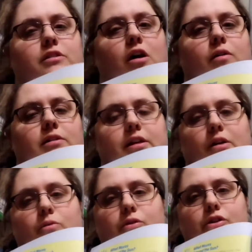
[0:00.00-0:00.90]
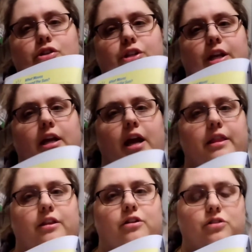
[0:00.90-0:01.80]
always a worksheet,
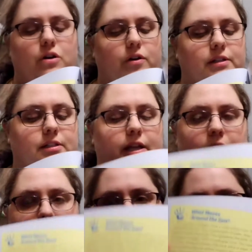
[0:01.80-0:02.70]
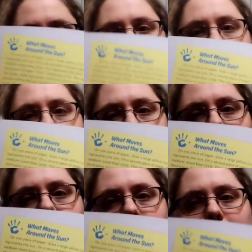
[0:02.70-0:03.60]
and then there's always a hands-on
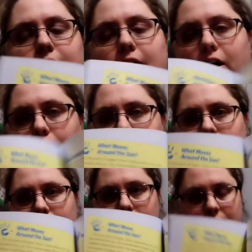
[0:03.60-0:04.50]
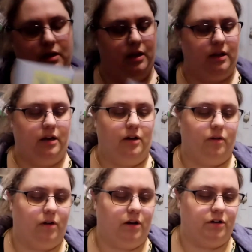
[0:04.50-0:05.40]
activity to help
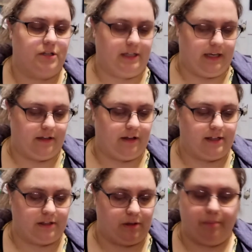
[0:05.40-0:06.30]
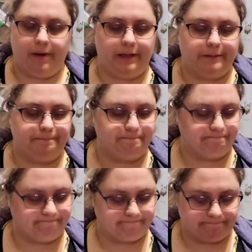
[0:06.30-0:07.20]
understand the lesson a little better.
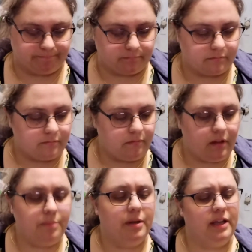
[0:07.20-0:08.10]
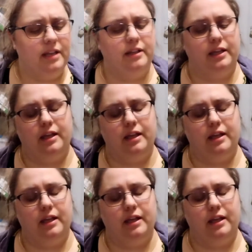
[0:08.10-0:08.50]
But again,